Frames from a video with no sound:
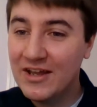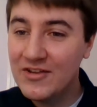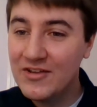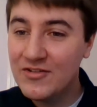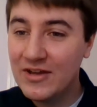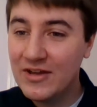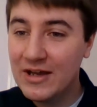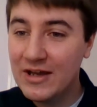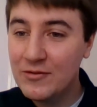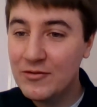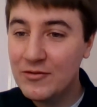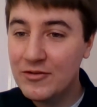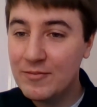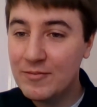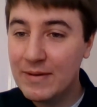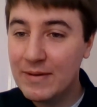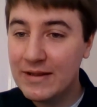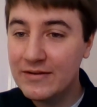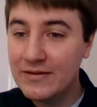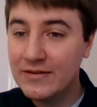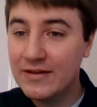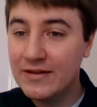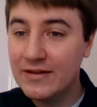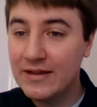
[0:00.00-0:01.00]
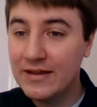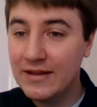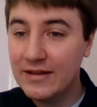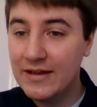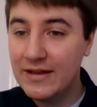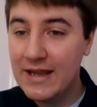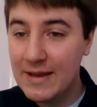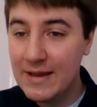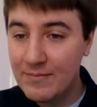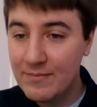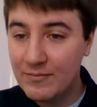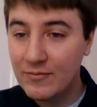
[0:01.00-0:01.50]
So how does the basket?
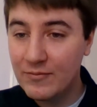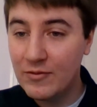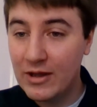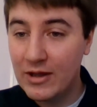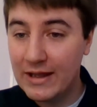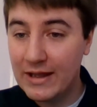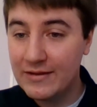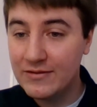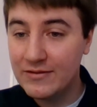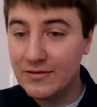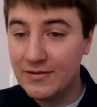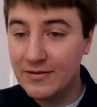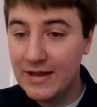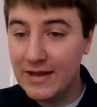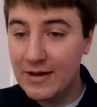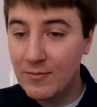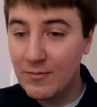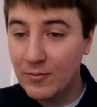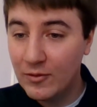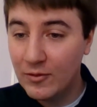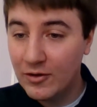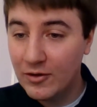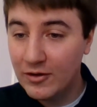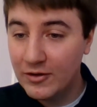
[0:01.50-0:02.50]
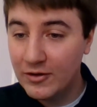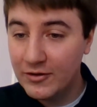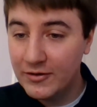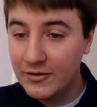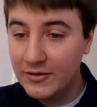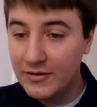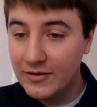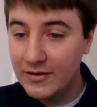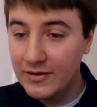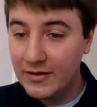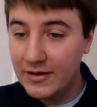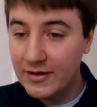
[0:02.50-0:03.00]
Yeah, answered that
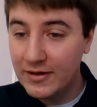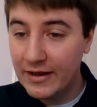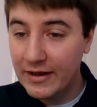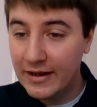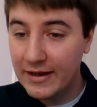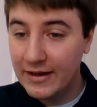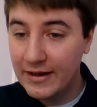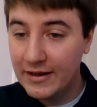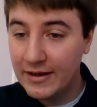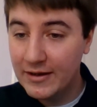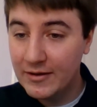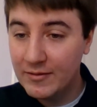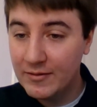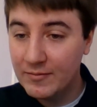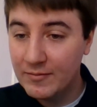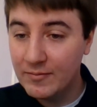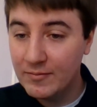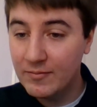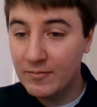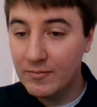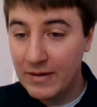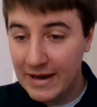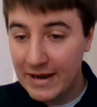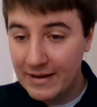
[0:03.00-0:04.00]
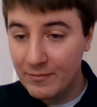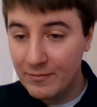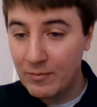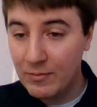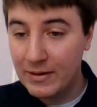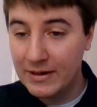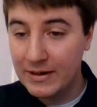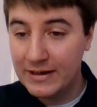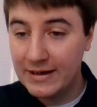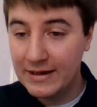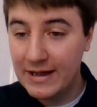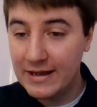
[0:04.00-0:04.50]
one. Where
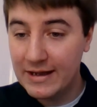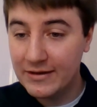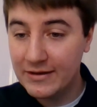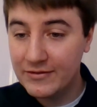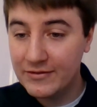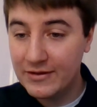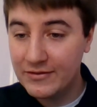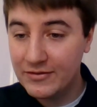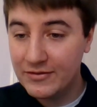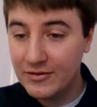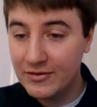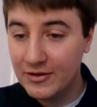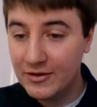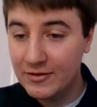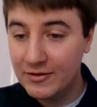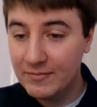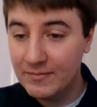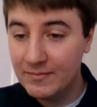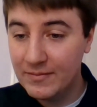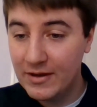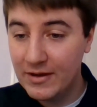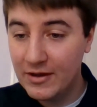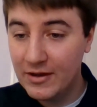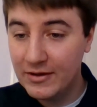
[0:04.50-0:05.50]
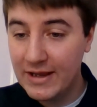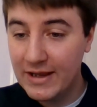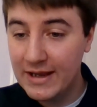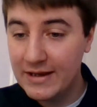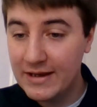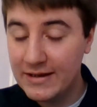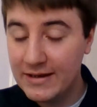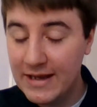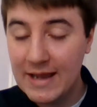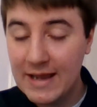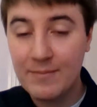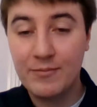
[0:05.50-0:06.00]
we can access them.
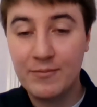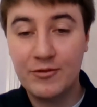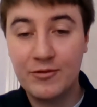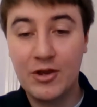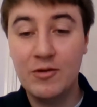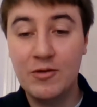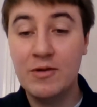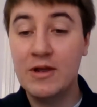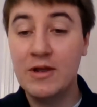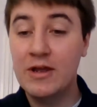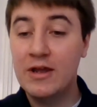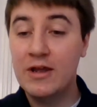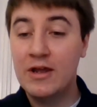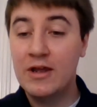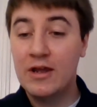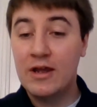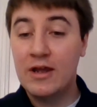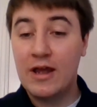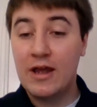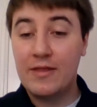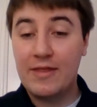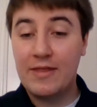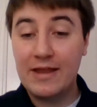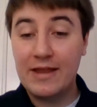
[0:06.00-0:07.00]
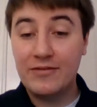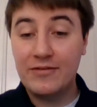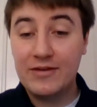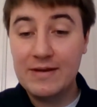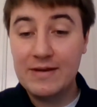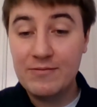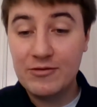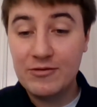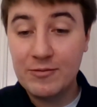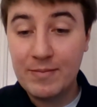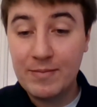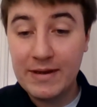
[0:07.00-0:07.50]
Okay, yeah. So that
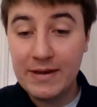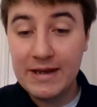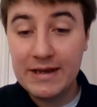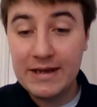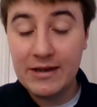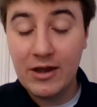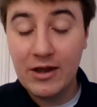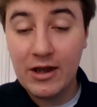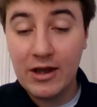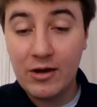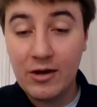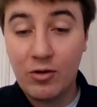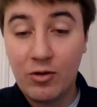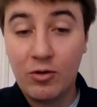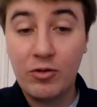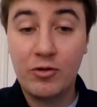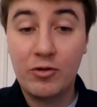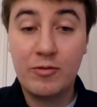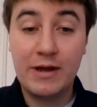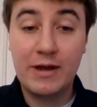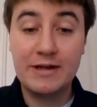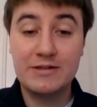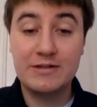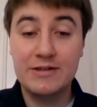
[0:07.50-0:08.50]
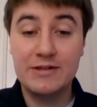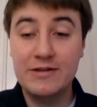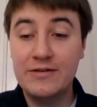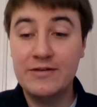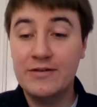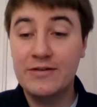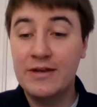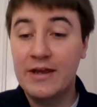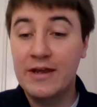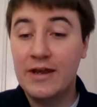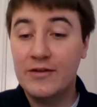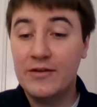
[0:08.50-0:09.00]
seems to be all the
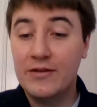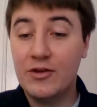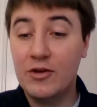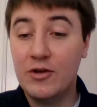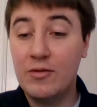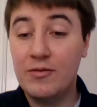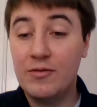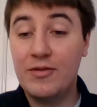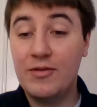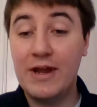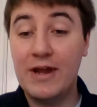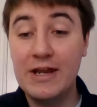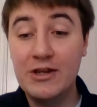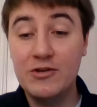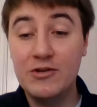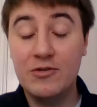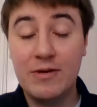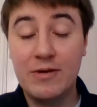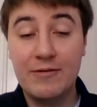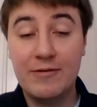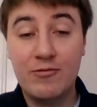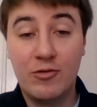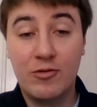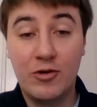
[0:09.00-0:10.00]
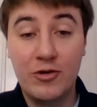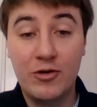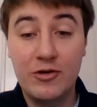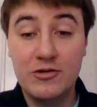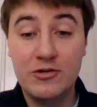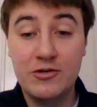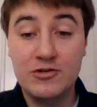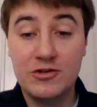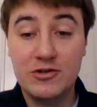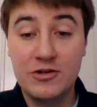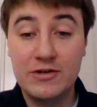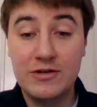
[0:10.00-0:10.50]
questions. So thank you to everyone
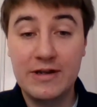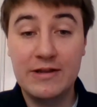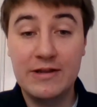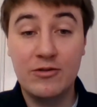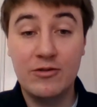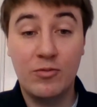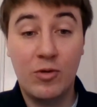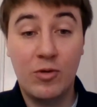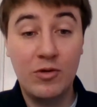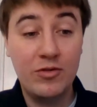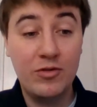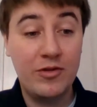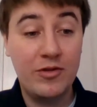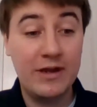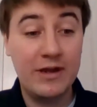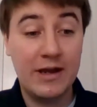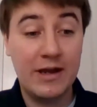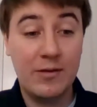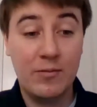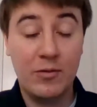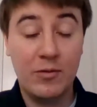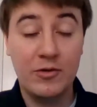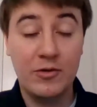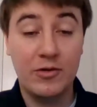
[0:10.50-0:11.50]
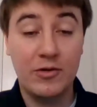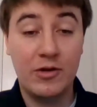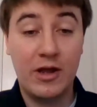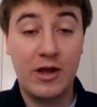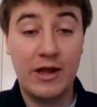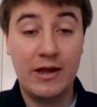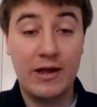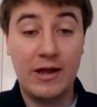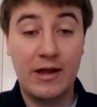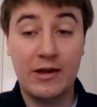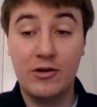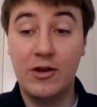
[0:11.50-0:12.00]
who's tuned in. The one thing
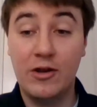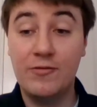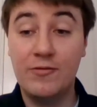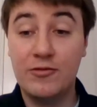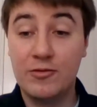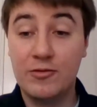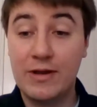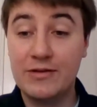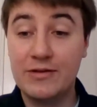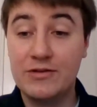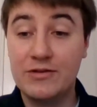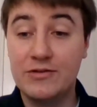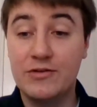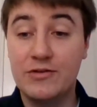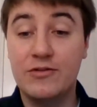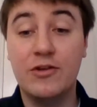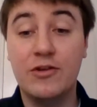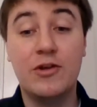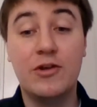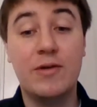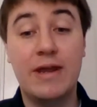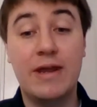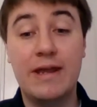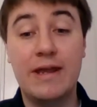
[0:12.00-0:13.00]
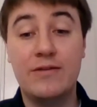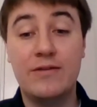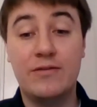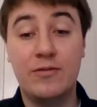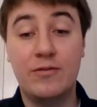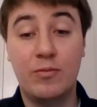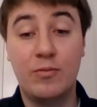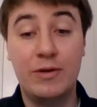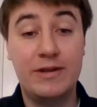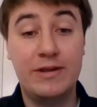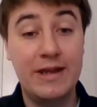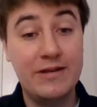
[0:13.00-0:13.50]
I'd love to ask you to do
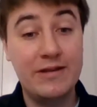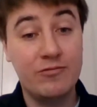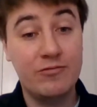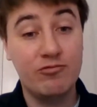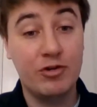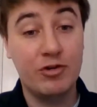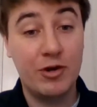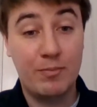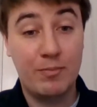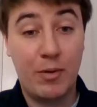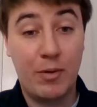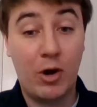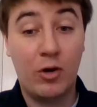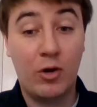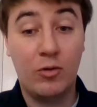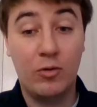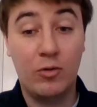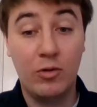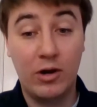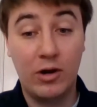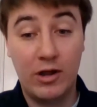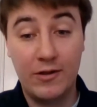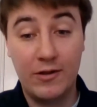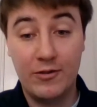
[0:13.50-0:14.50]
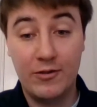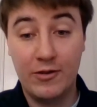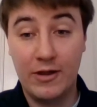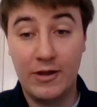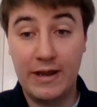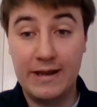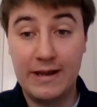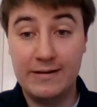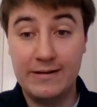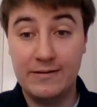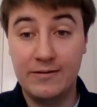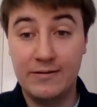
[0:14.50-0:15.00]
is we did run a poll
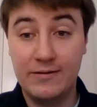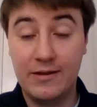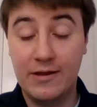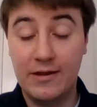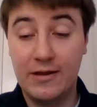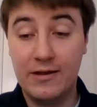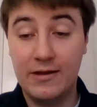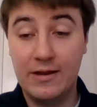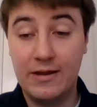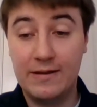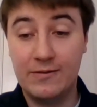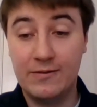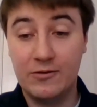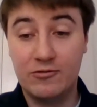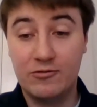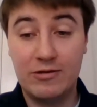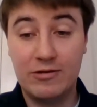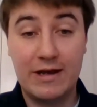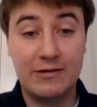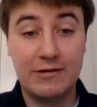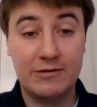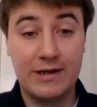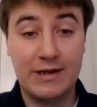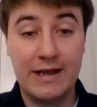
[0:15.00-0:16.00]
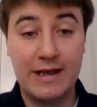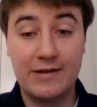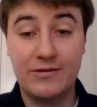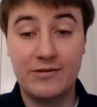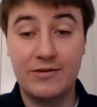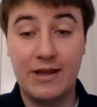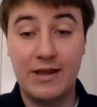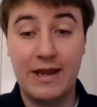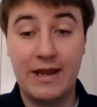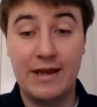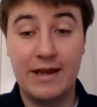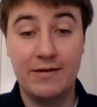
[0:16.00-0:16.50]
in the crowdcast
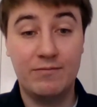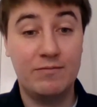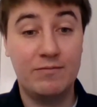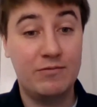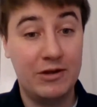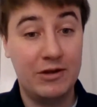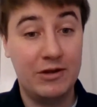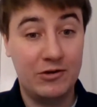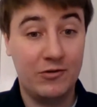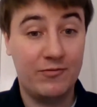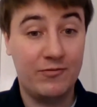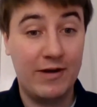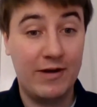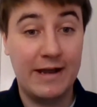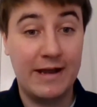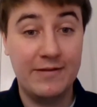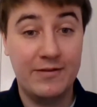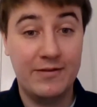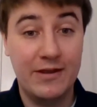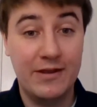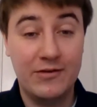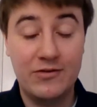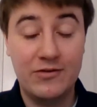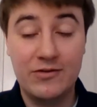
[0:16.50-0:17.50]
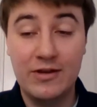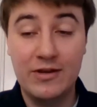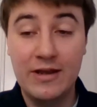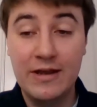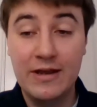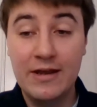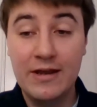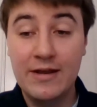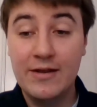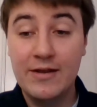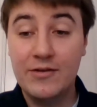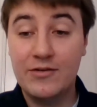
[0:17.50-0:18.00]
saying, did you find
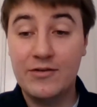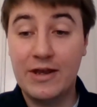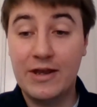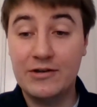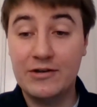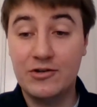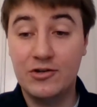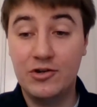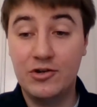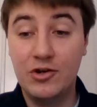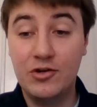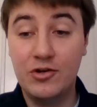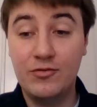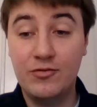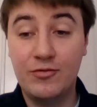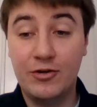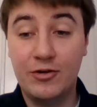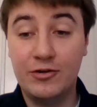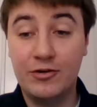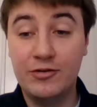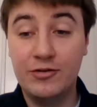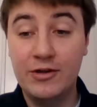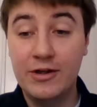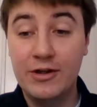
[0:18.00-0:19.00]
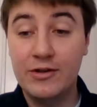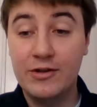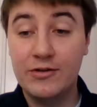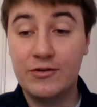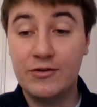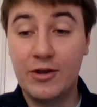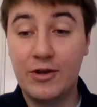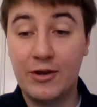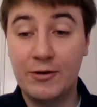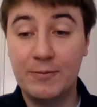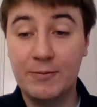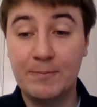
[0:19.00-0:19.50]
this session useful?
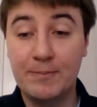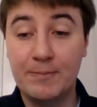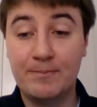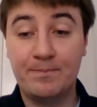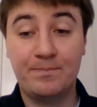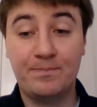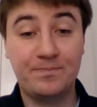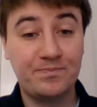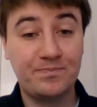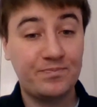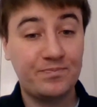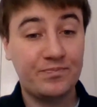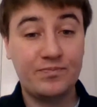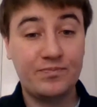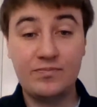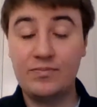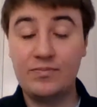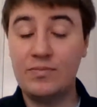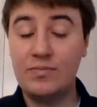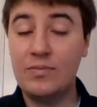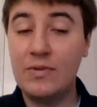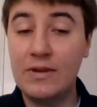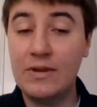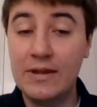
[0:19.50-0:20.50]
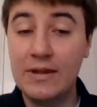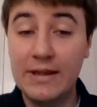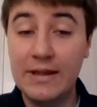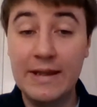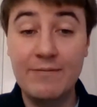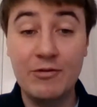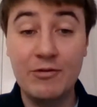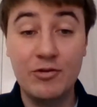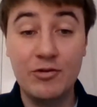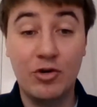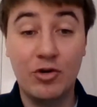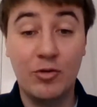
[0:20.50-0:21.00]
So
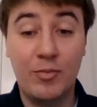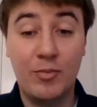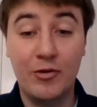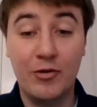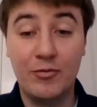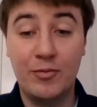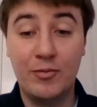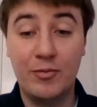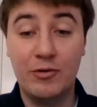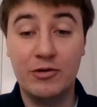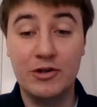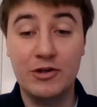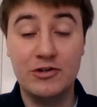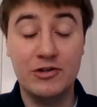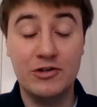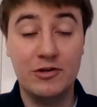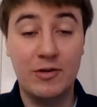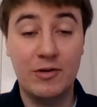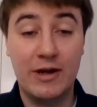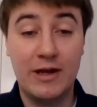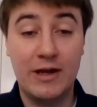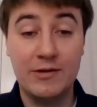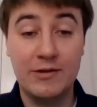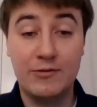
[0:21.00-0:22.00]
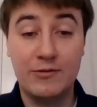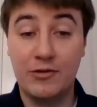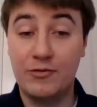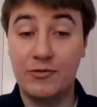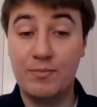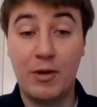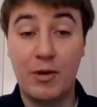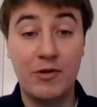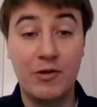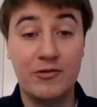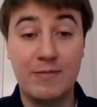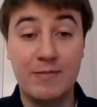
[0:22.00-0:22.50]
if at all possible, could you
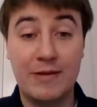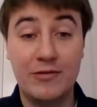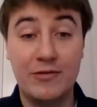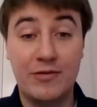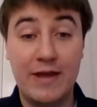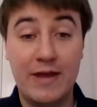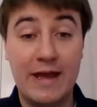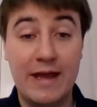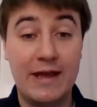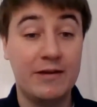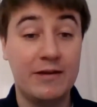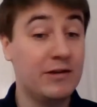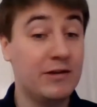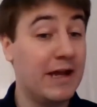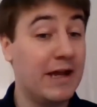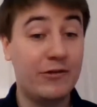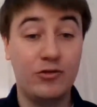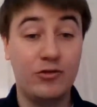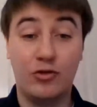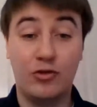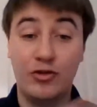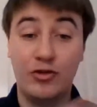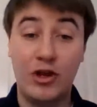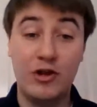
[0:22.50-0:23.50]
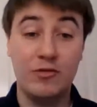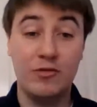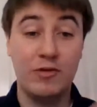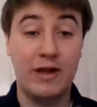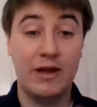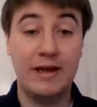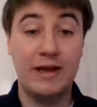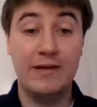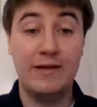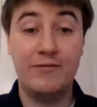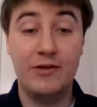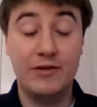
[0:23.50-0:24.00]
just post some answers there, yes or no?
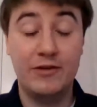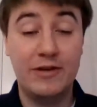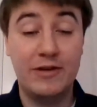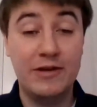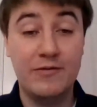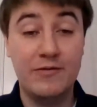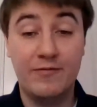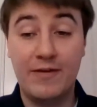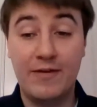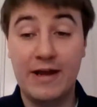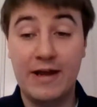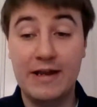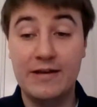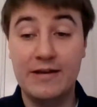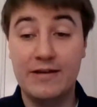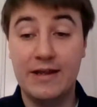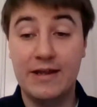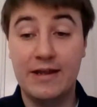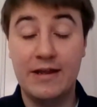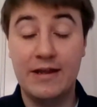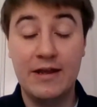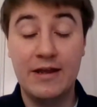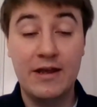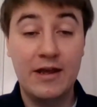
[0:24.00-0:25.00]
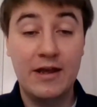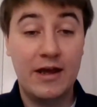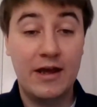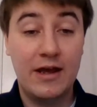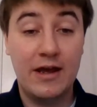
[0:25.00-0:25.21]
And if you didn't find it